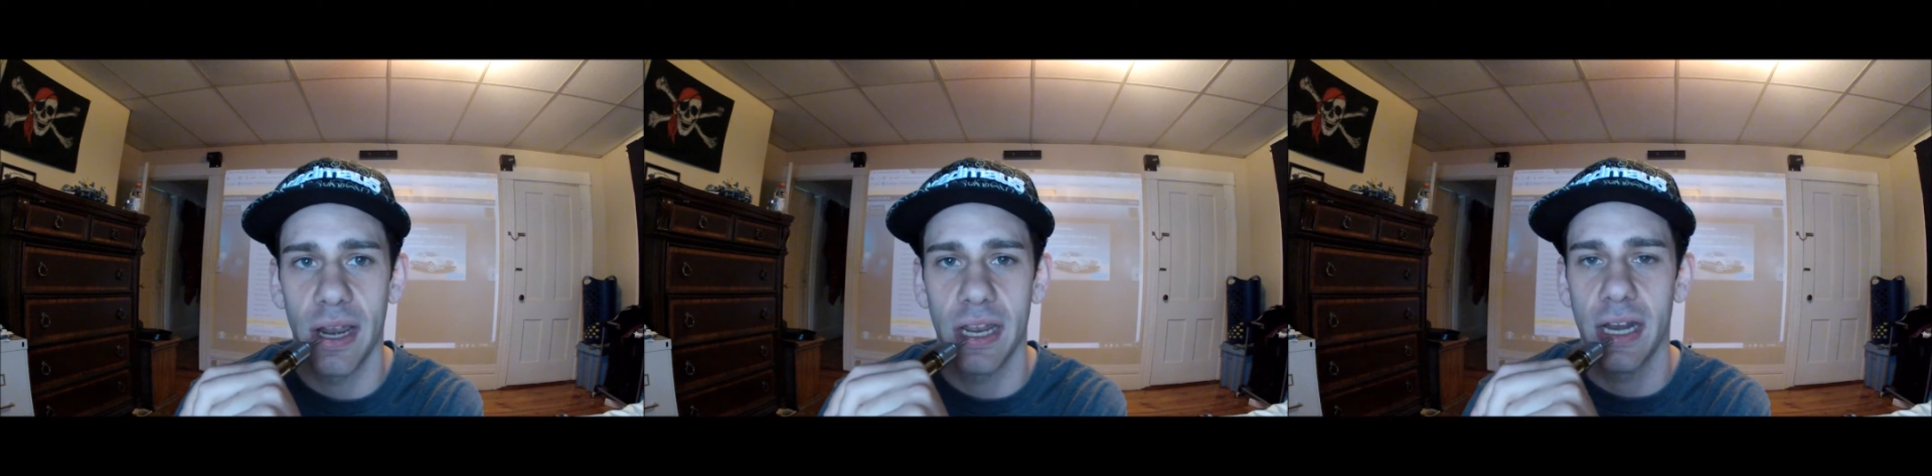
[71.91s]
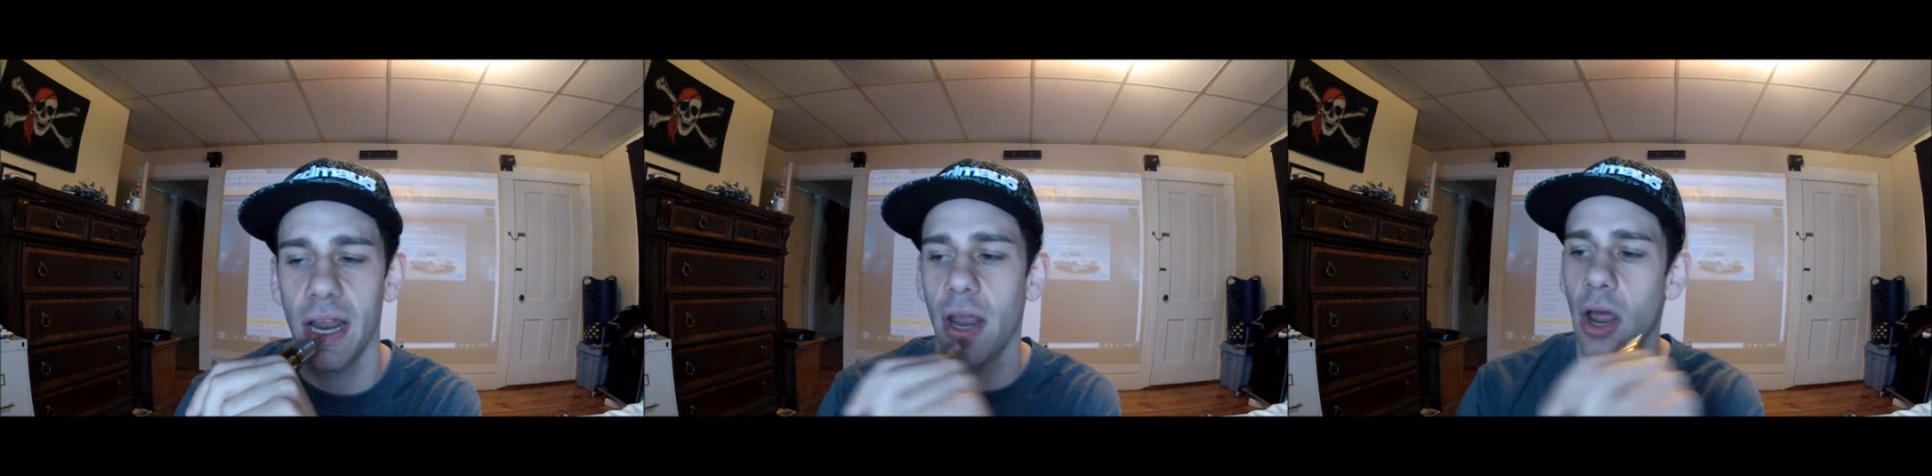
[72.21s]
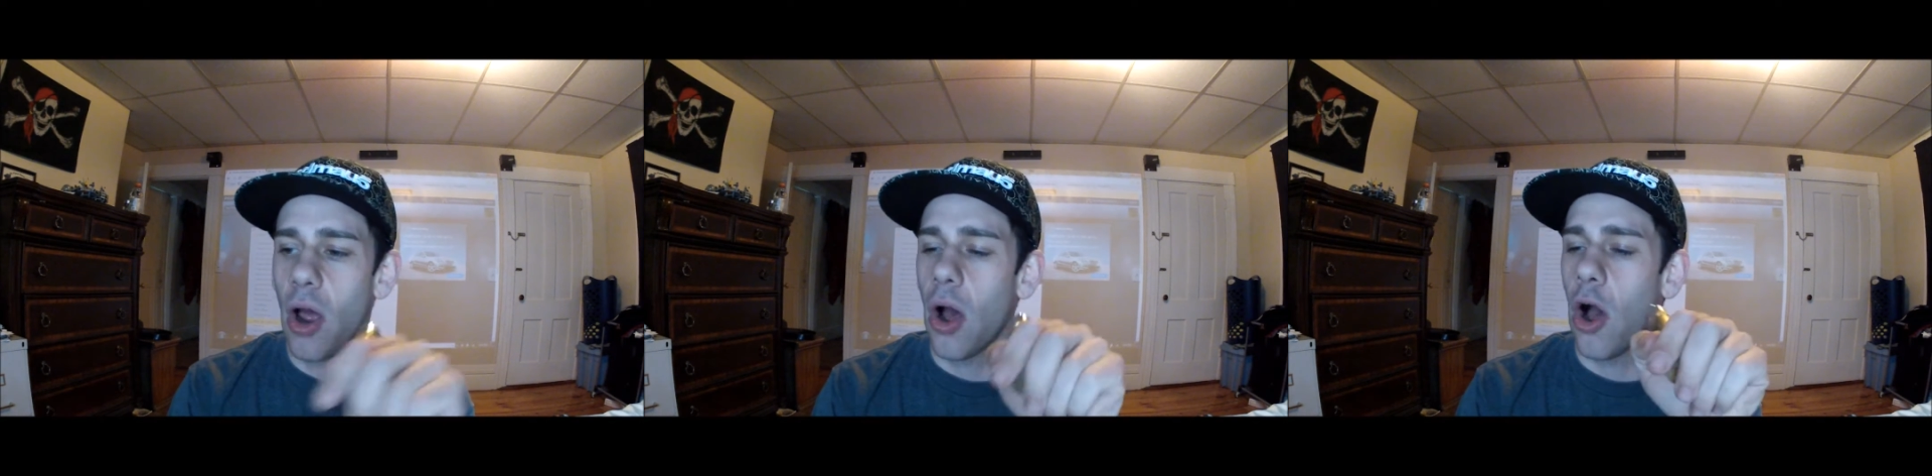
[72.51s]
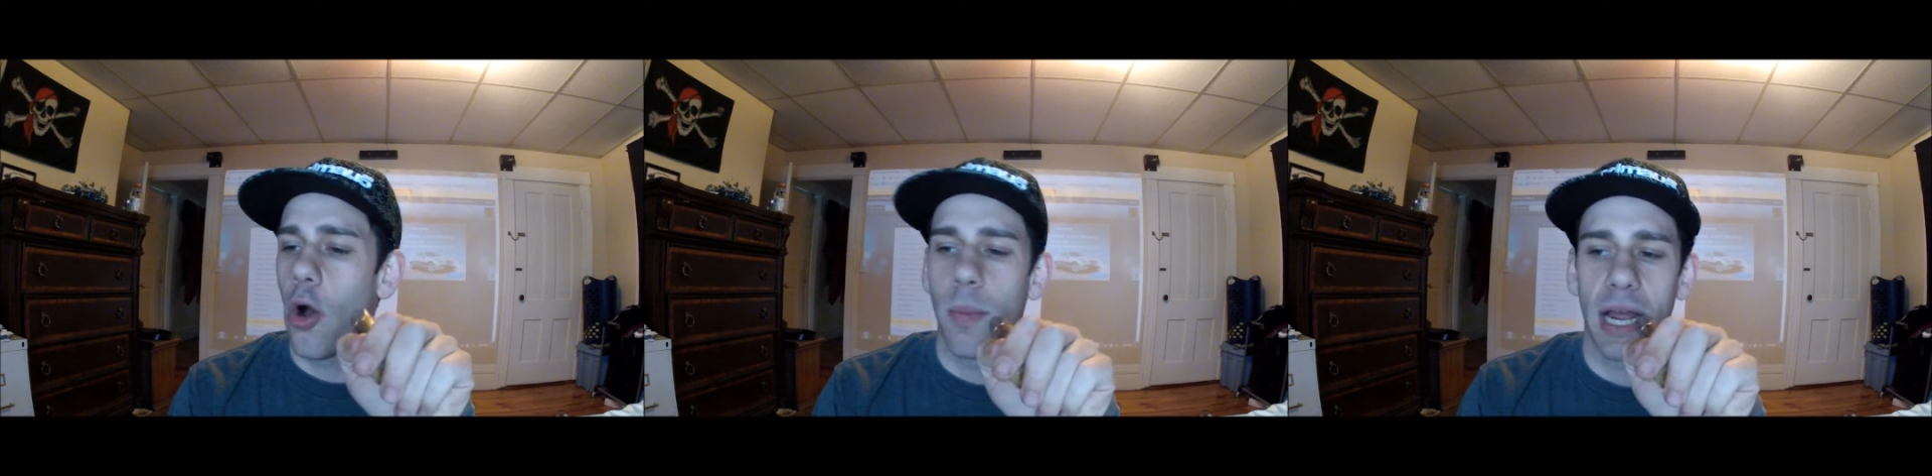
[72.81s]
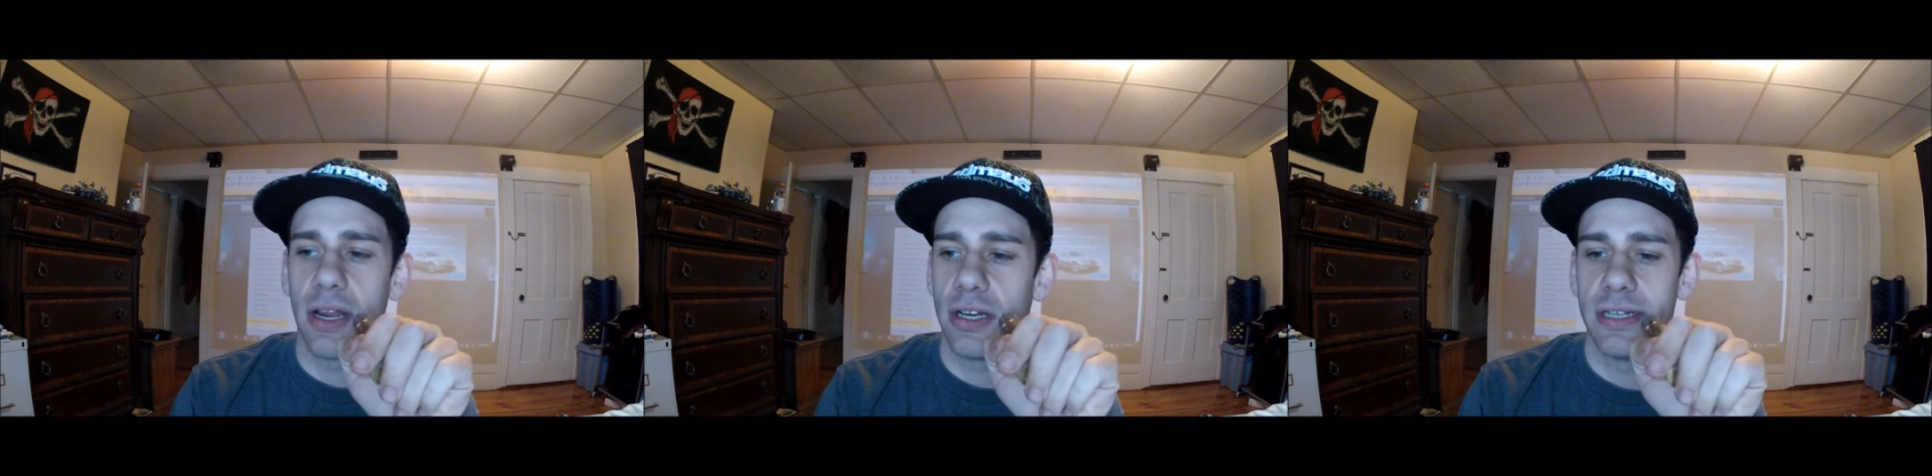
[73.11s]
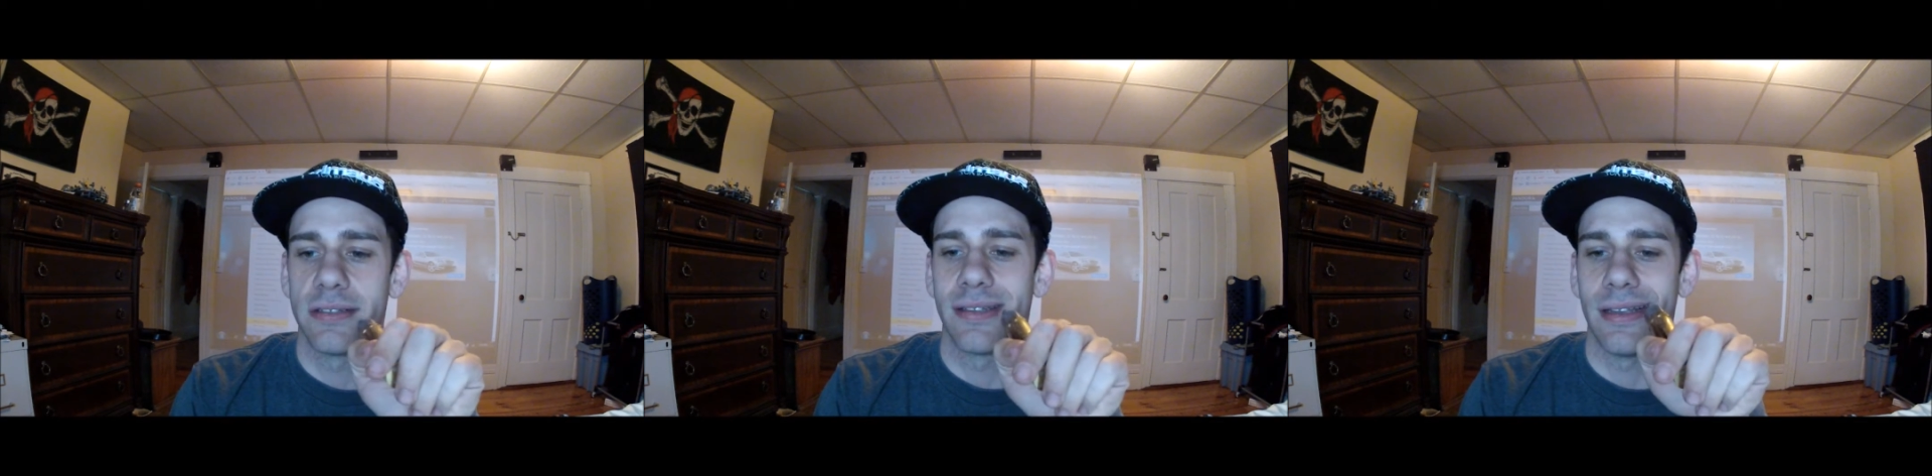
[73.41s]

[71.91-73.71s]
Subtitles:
And oh my goodness,